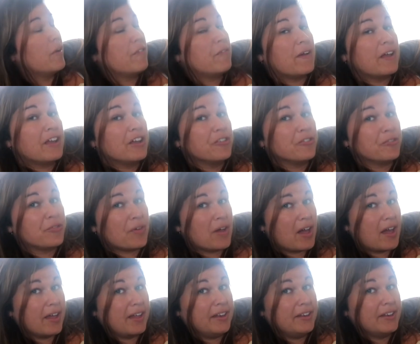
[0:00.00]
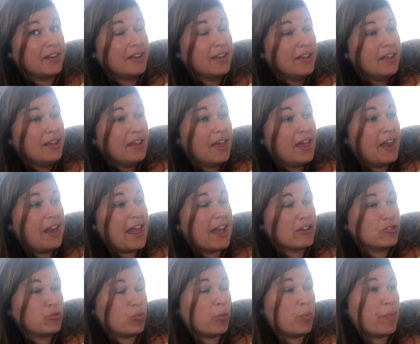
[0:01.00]
if I could find an
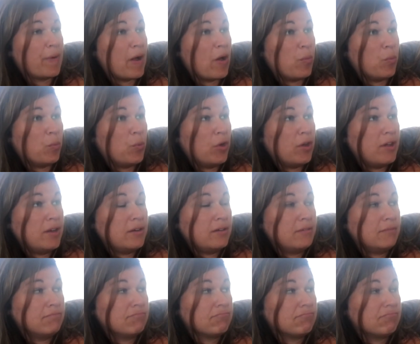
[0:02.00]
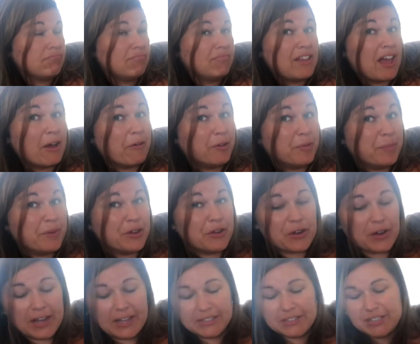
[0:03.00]
actual brown one, that would be
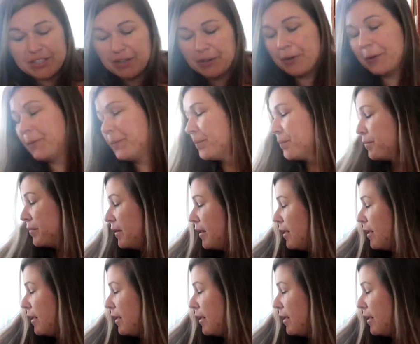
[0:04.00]
great too.